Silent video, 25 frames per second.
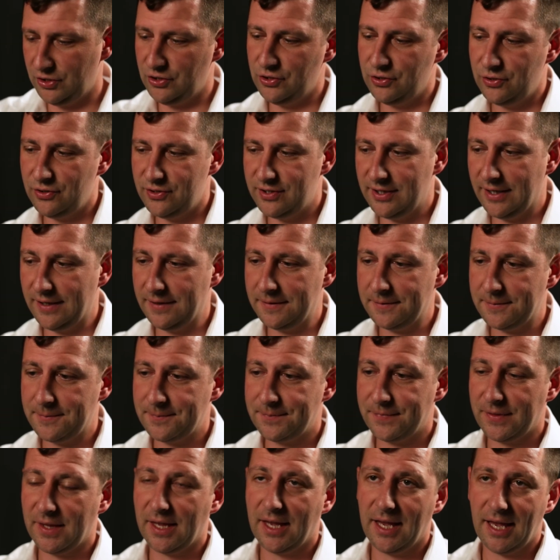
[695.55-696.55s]
using,
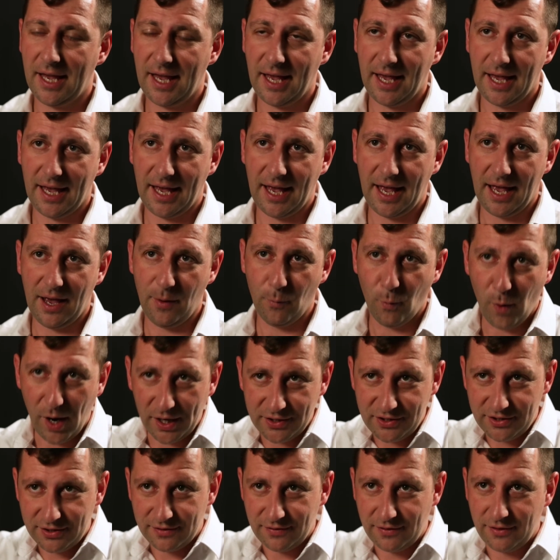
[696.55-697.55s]
and
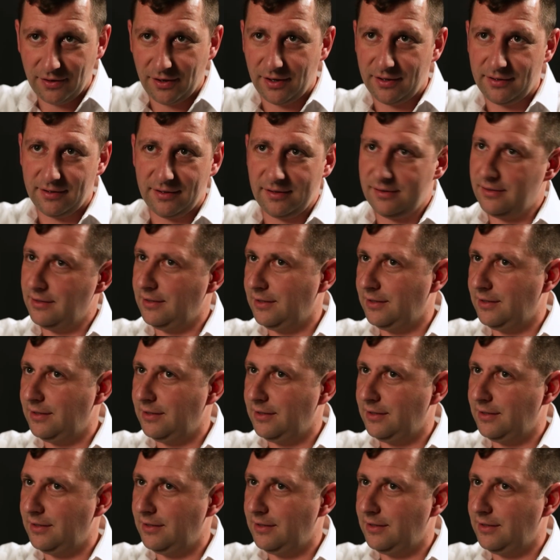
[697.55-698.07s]
once you've got,